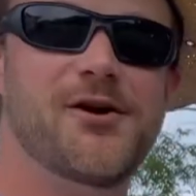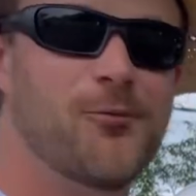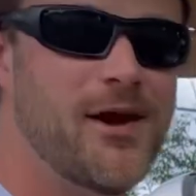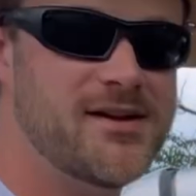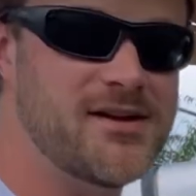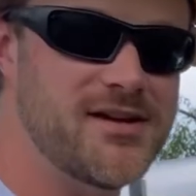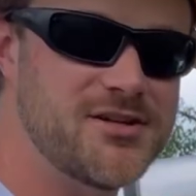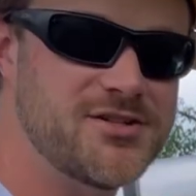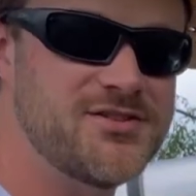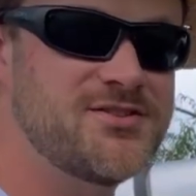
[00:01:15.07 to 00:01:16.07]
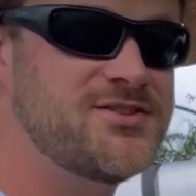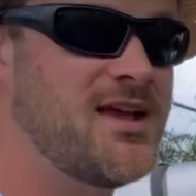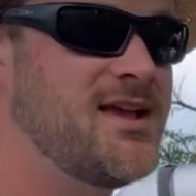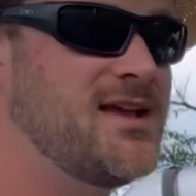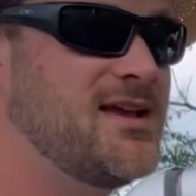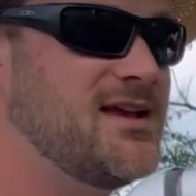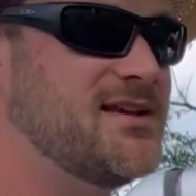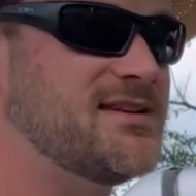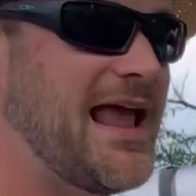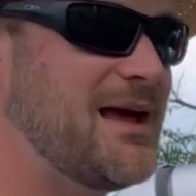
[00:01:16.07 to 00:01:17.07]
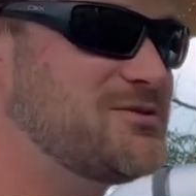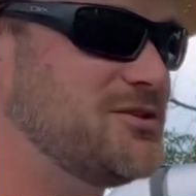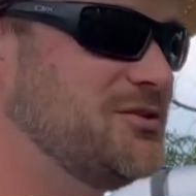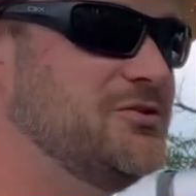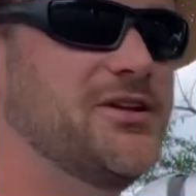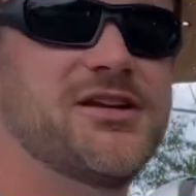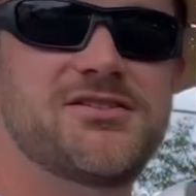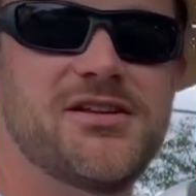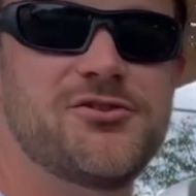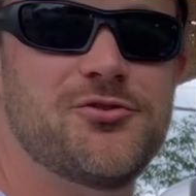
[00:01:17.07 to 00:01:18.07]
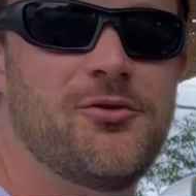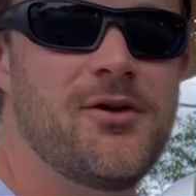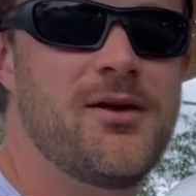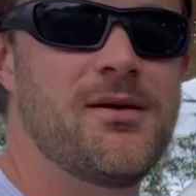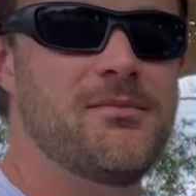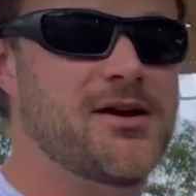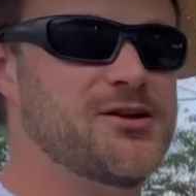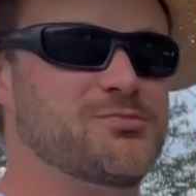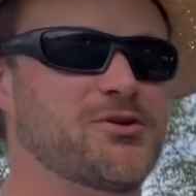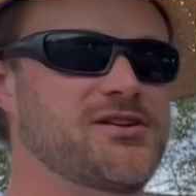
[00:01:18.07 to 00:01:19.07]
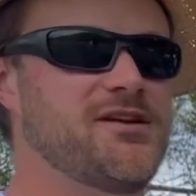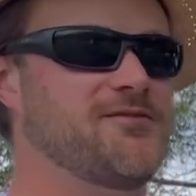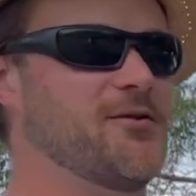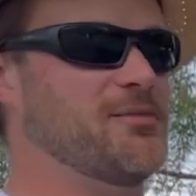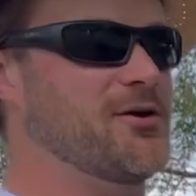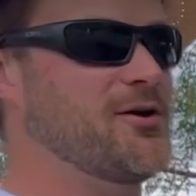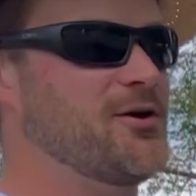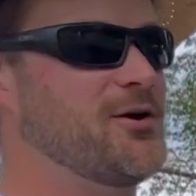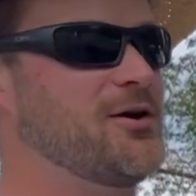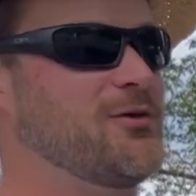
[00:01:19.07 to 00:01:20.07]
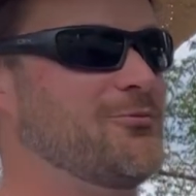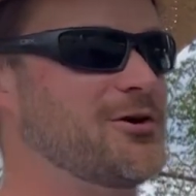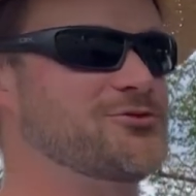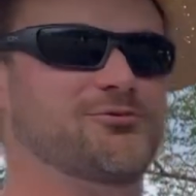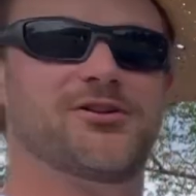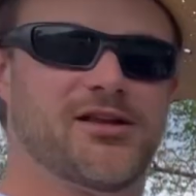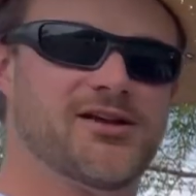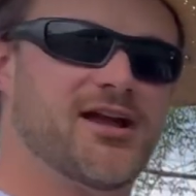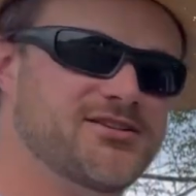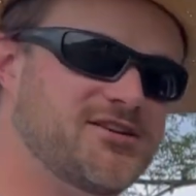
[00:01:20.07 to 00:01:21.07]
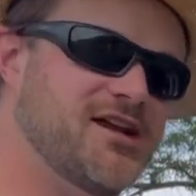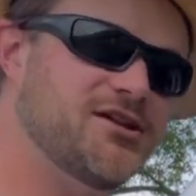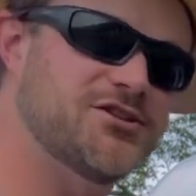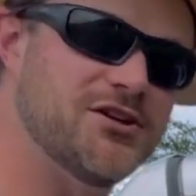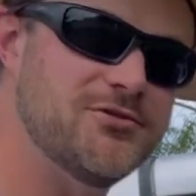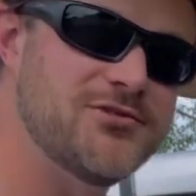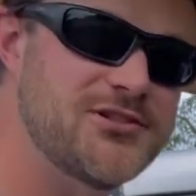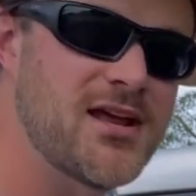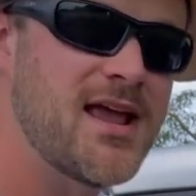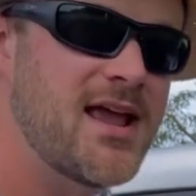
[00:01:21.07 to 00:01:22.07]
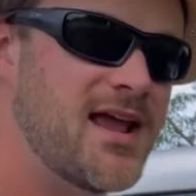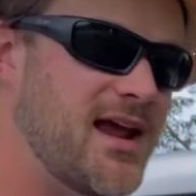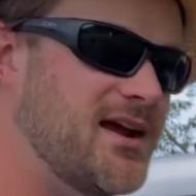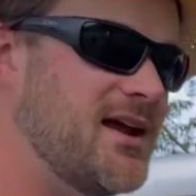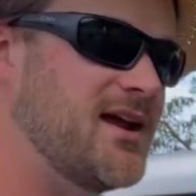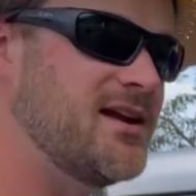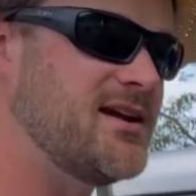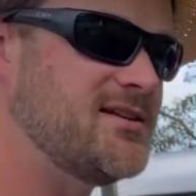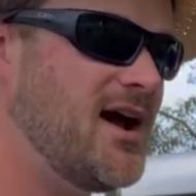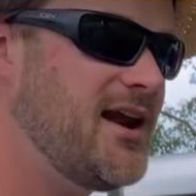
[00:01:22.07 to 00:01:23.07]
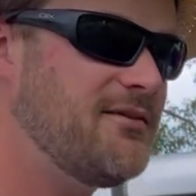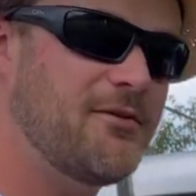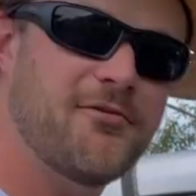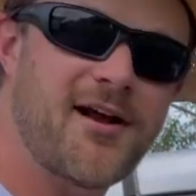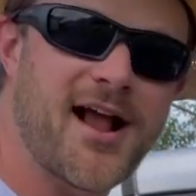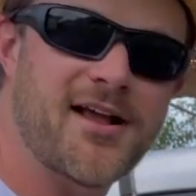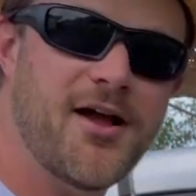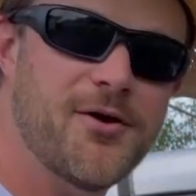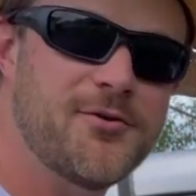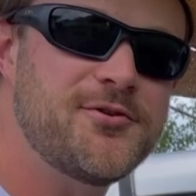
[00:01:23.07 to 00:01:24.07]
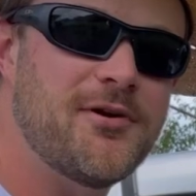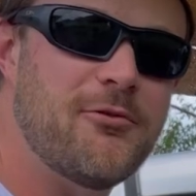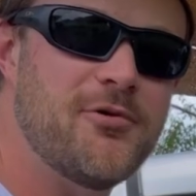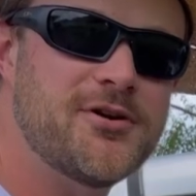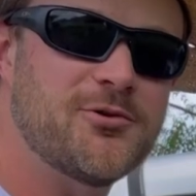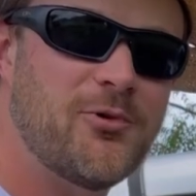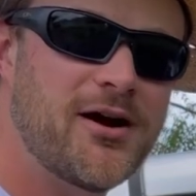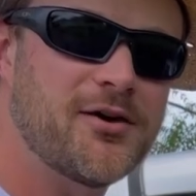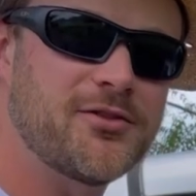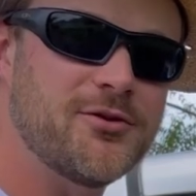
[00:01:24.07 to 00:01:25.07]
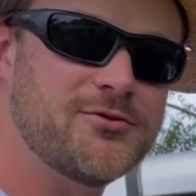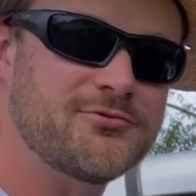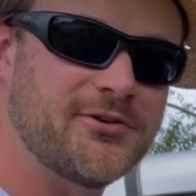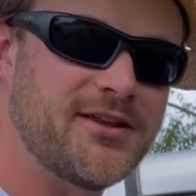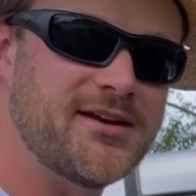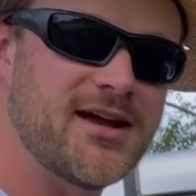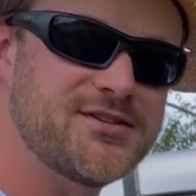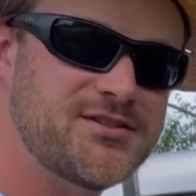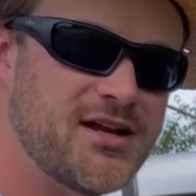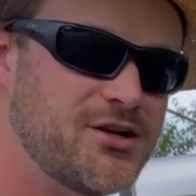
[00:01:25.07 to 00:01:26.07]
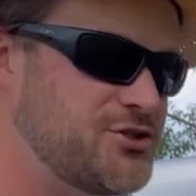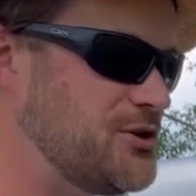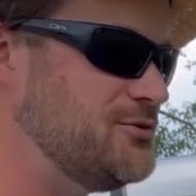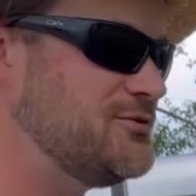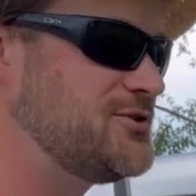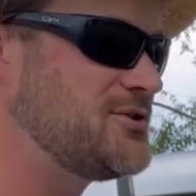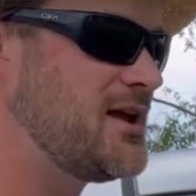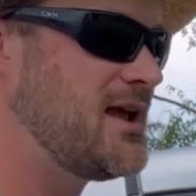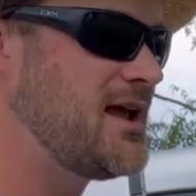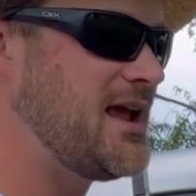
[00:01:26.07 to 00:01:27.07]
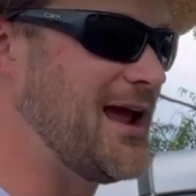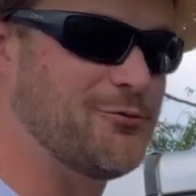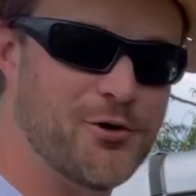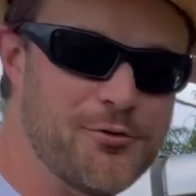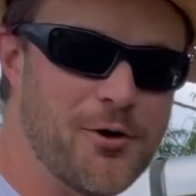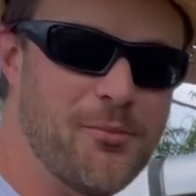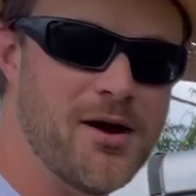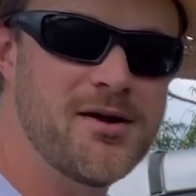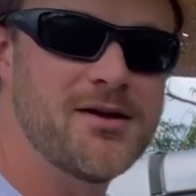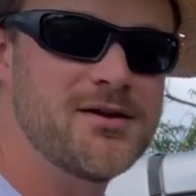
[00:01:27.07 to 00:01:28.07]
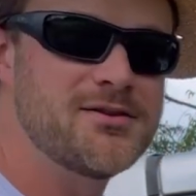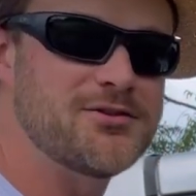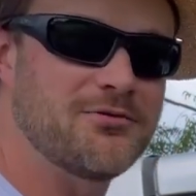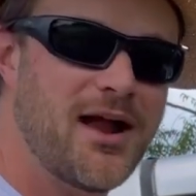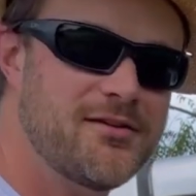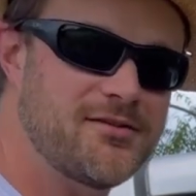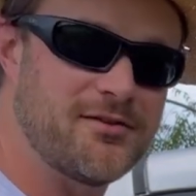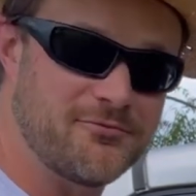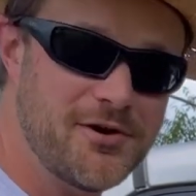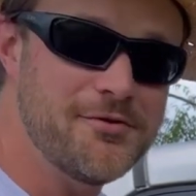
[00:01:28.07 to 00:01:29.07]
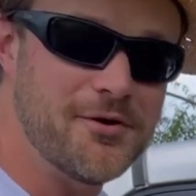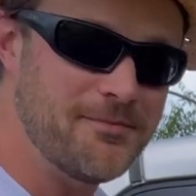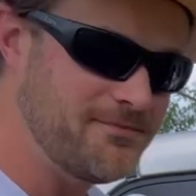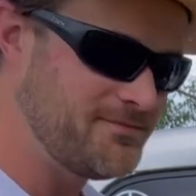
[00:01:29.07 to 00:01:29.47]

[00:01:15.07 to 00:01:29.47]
or wet conditions is absolutely essential, because Pretend Farmer wears really nice tennis shoes, and not everywhere I go do I want to wear those really nice tennis shoes and ruin them. So rather than ruin them,